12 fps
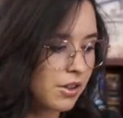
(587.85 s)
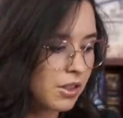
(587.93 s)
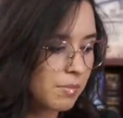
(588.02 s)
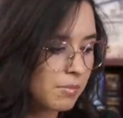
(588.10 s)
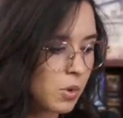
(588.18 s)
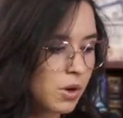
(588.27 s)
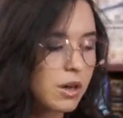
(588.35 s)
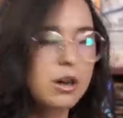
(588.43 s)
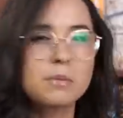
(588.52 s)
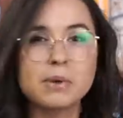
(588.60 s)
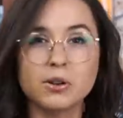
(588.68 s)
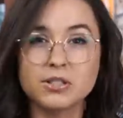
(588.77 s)
the more
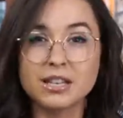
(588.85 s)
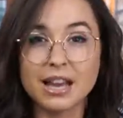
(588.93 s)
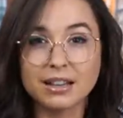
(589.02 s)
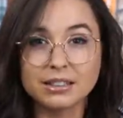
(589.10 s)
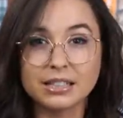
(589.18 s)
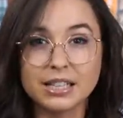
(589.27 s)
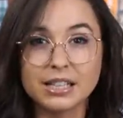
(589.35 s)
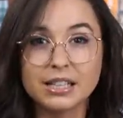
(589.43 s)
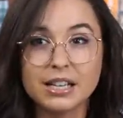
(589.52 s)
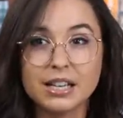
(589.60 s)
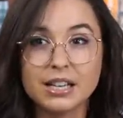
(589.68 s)
her personality